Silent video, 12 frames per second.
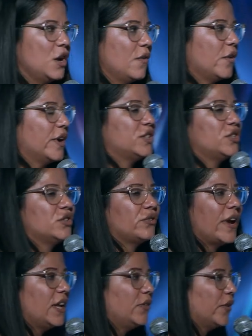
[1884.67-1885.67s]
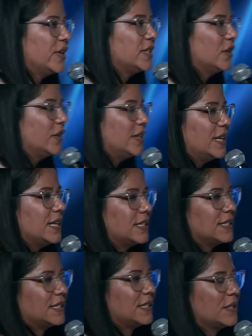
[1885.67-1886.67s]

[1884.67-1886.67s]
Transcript: for his strength, for his goodness.